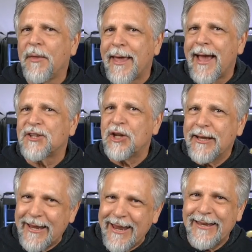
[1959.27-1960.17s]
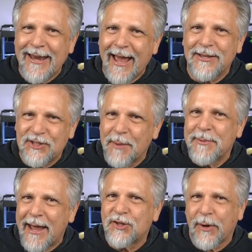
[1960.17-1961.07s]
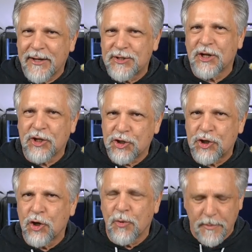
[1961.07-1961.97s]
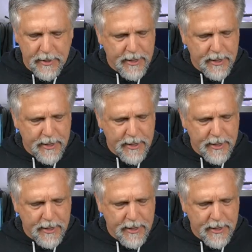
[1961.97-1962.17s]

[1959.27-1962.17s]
They actually need nit some nitrates to consume.